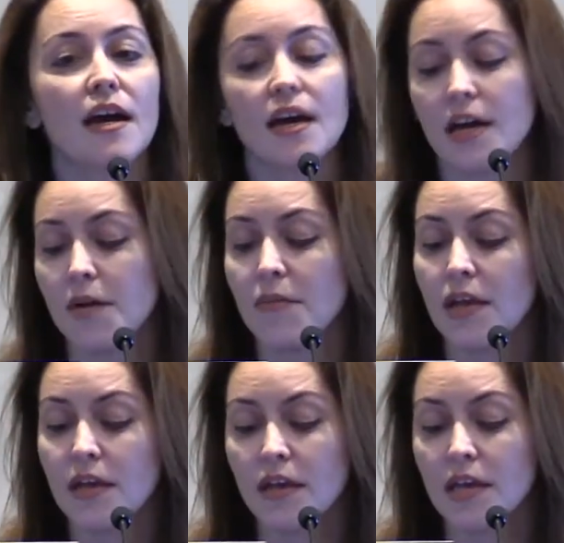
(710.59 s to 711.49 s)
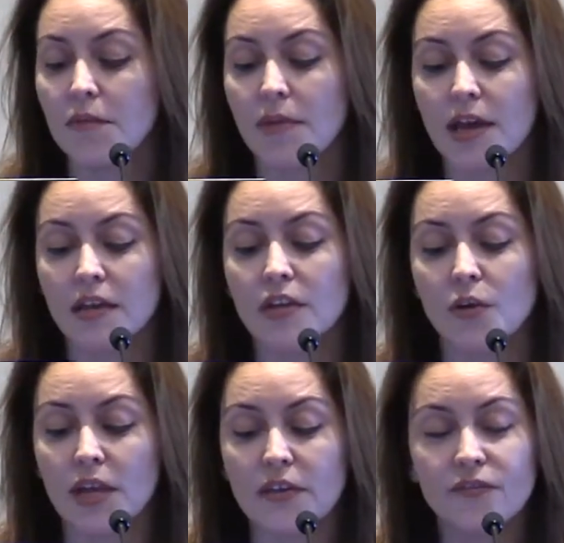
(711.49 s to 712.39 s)

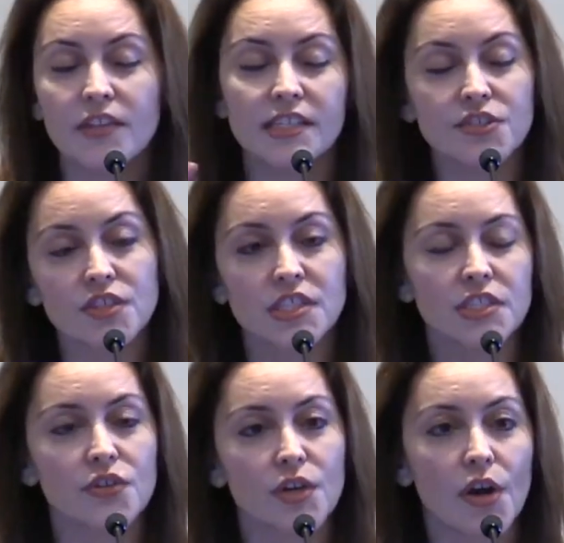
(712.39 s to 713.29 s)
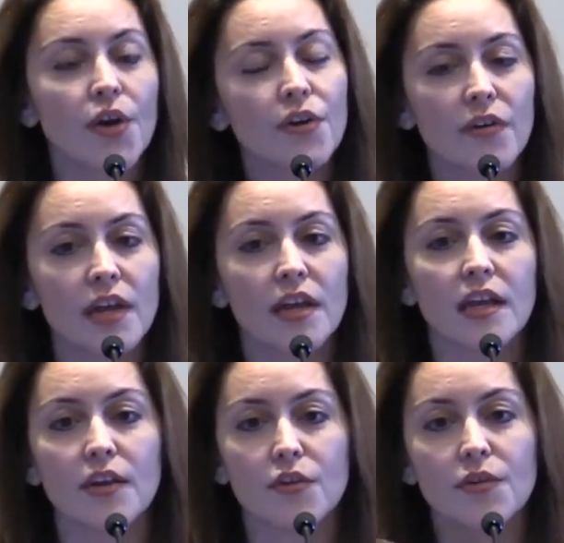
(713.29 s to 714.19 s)
If the discharges are
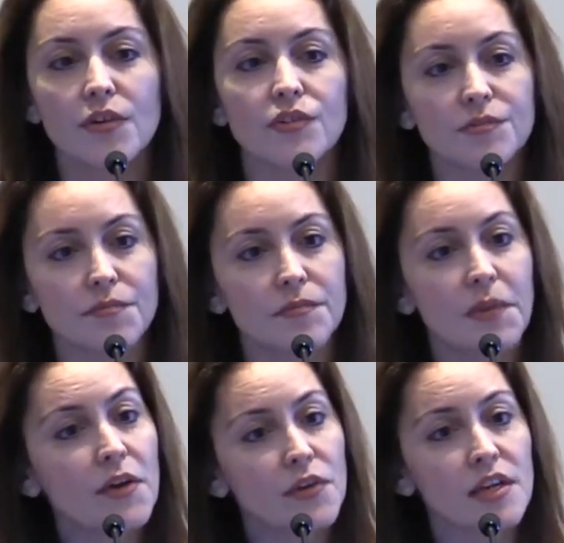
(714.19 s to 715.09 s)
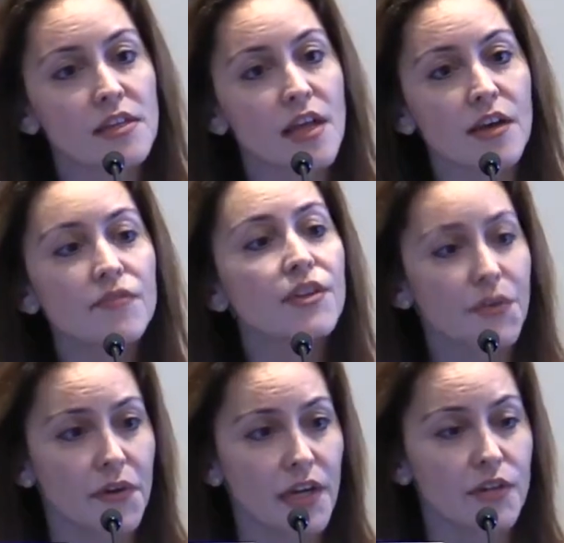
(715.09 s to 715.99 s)
occurring in critical periods of
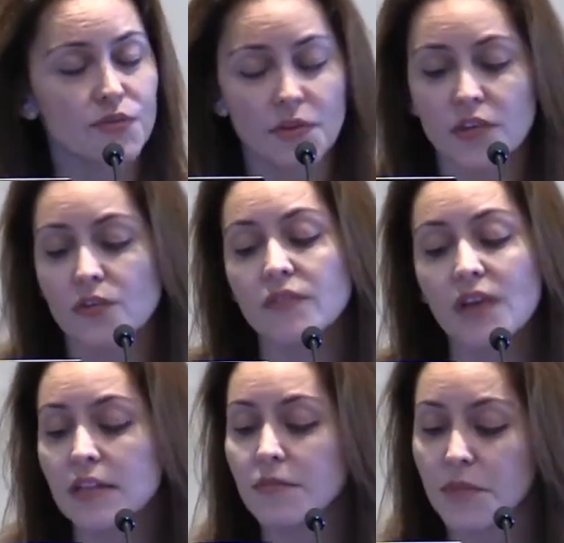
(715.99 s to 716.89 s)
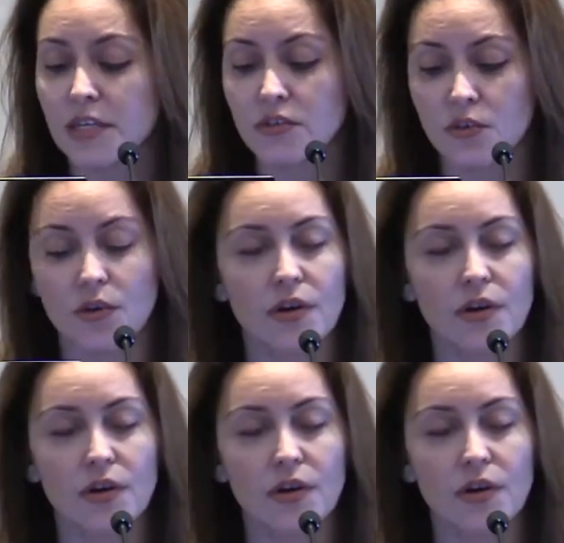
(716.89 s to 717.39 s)
learning during your development,